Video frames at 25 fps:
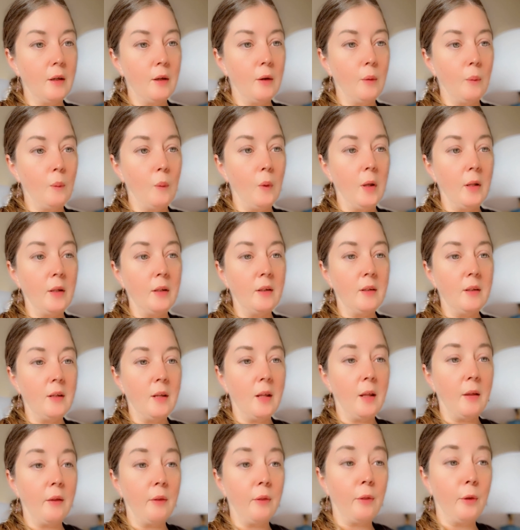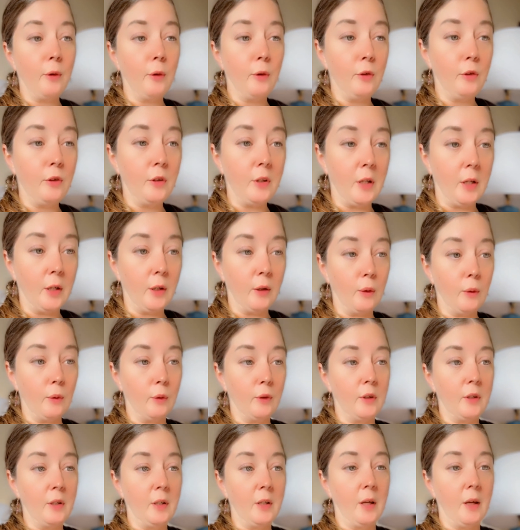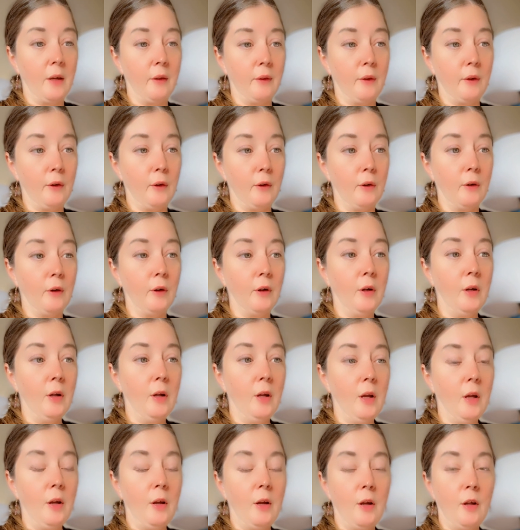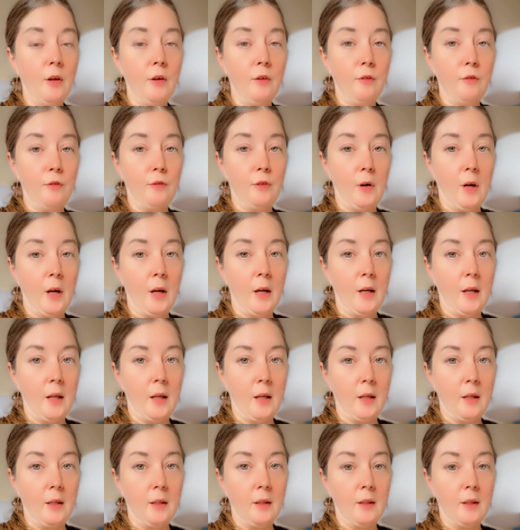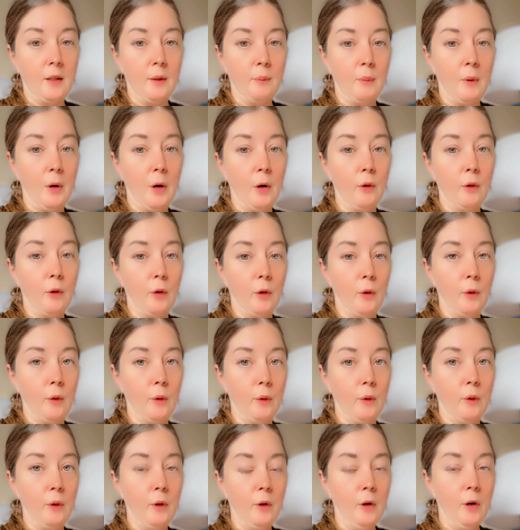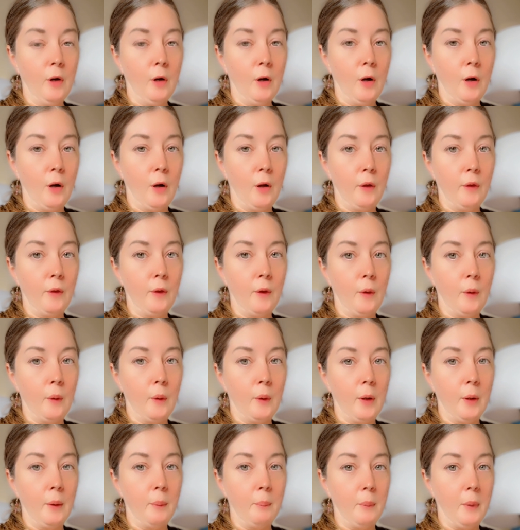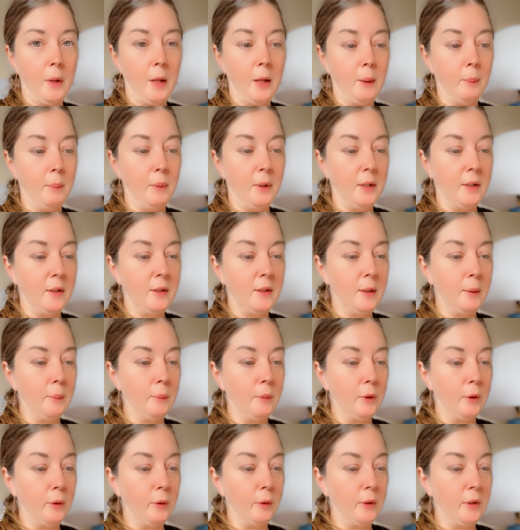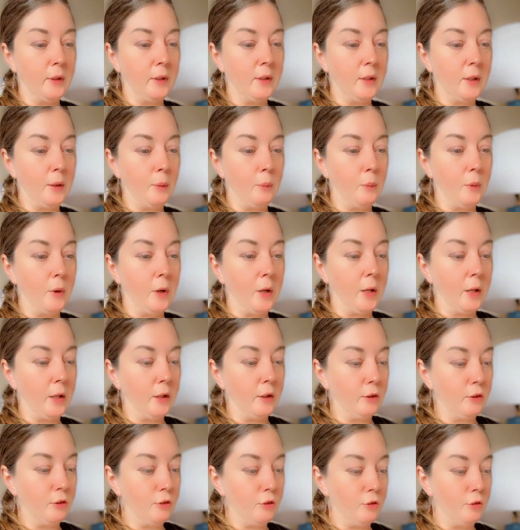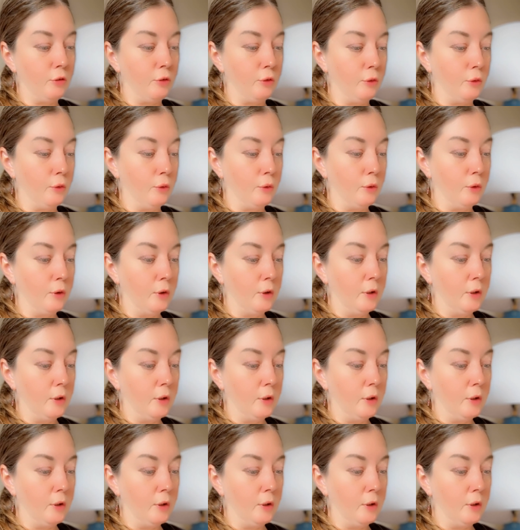Wednesday and Thursday go together, and Friday, tomorrow, although it may be similar in some way to